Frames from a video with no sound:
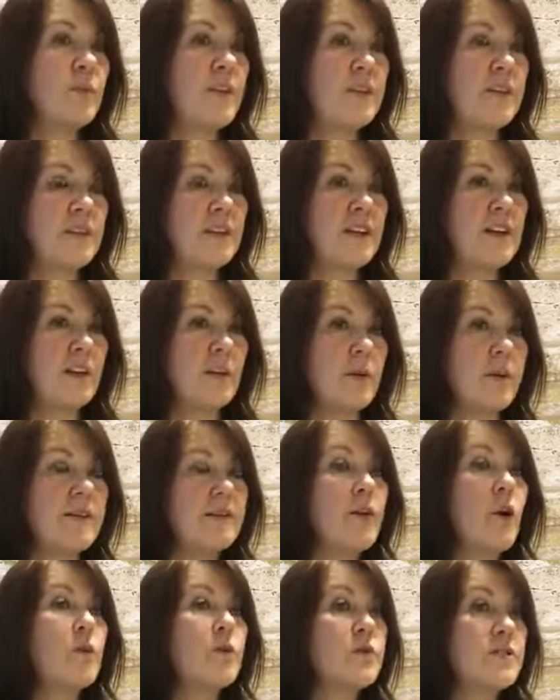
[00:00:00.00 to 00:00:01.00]
you know,
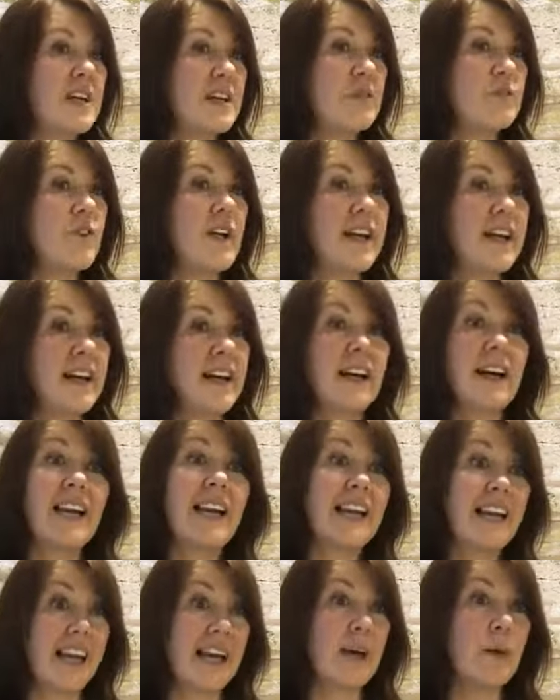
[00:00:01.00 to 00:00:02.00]
involved in running a
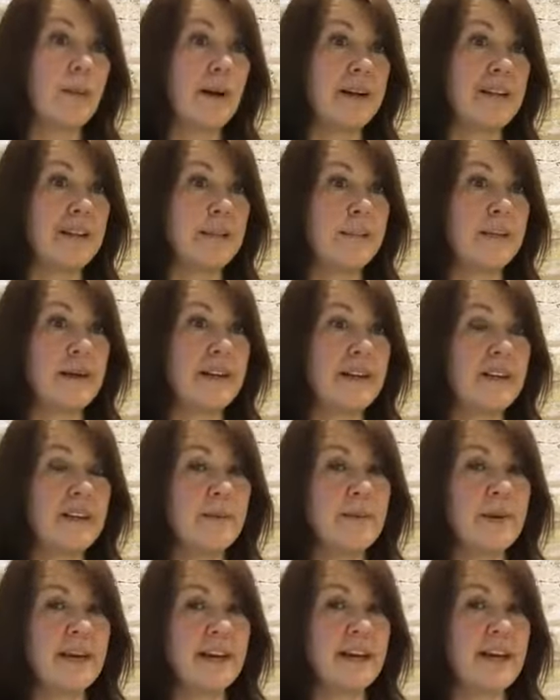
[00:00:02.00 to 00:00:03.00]
clinic by
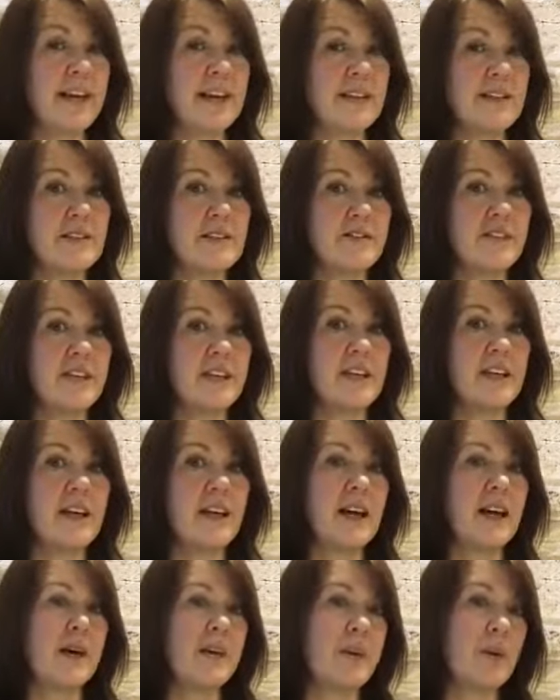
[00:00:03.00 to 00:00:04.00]
the end of
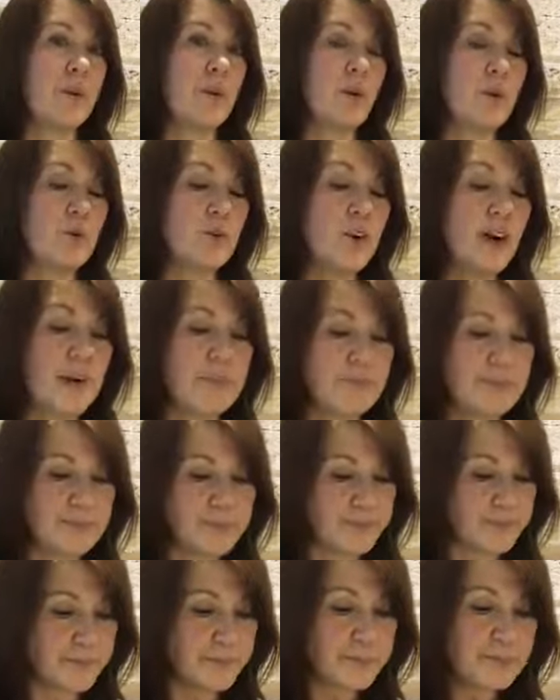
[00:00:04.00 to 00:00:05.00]
the programme.
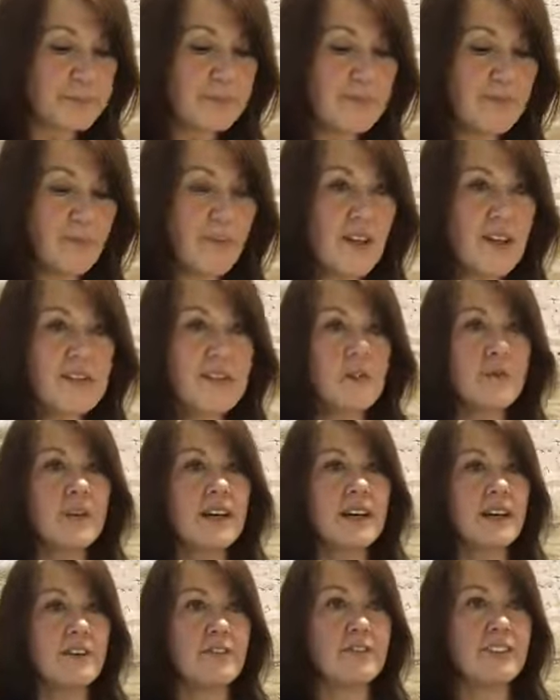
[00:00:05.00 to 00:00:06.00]
So
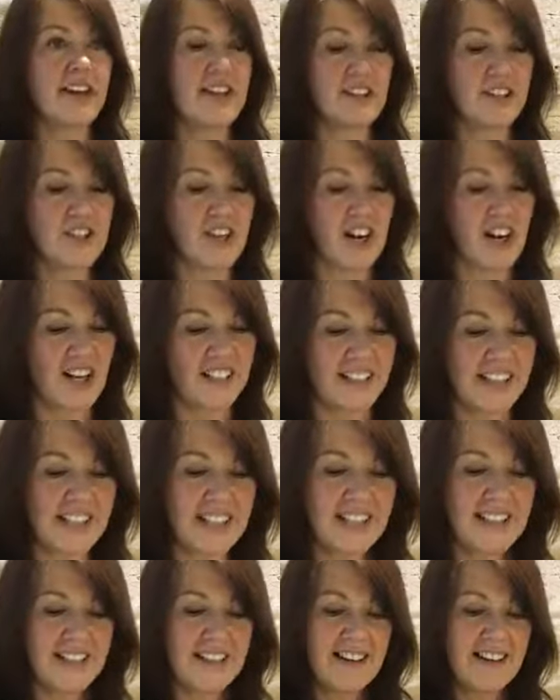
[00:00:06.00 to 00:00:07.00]
thank you for that, Charlie.
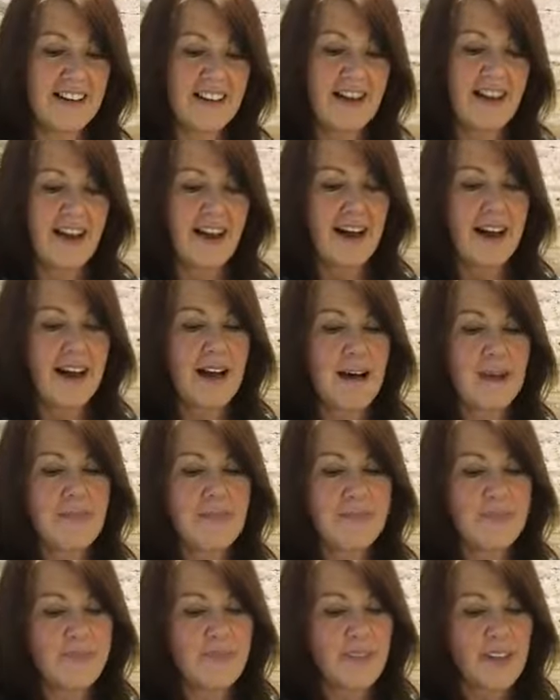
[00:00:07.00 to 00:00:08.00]

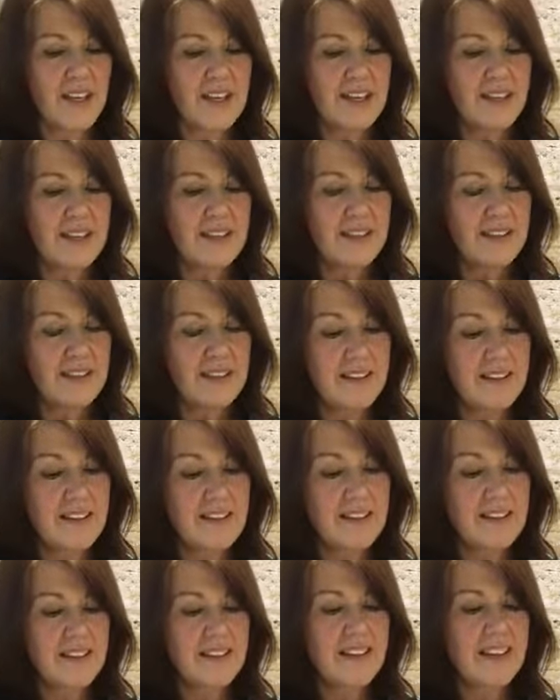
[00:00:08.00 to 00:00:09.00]

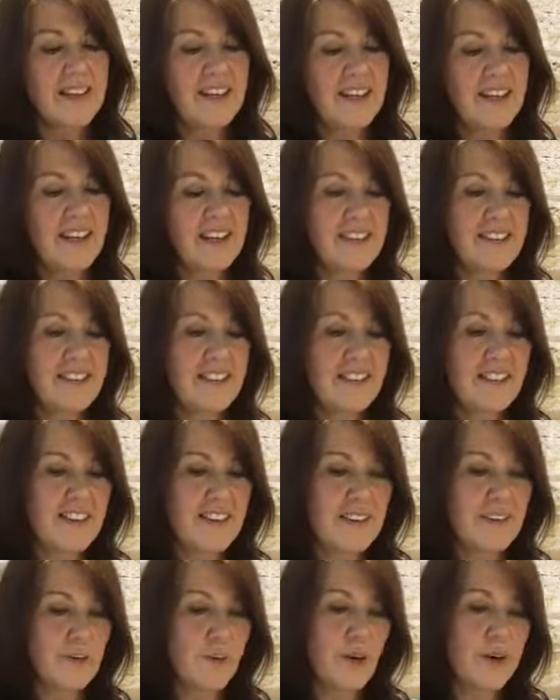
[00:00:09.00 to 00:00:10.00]
The
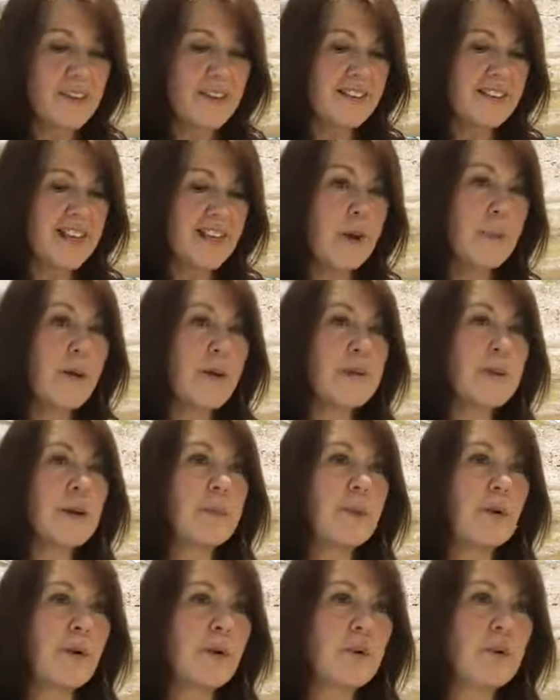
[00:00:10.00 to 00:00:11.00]
one thing about the
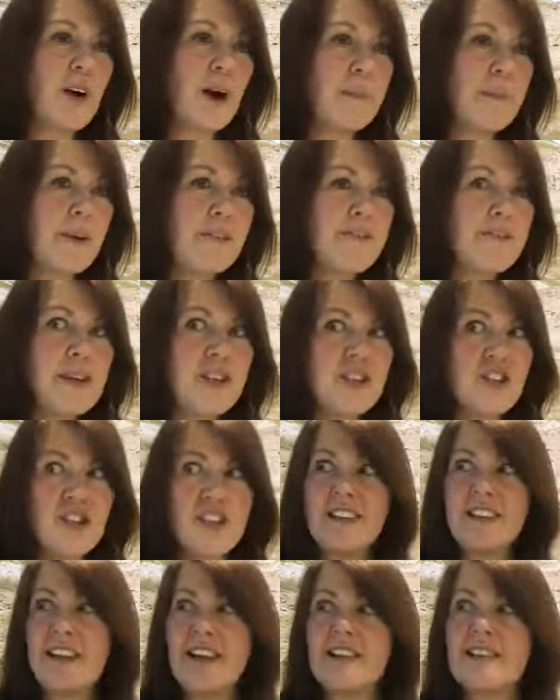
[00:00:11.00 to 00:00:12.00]
programme, I've
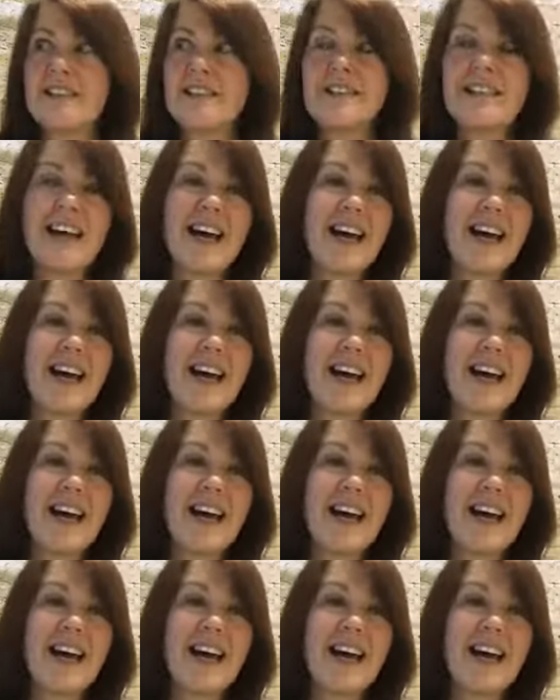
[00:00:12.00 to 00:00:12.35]
mentioned that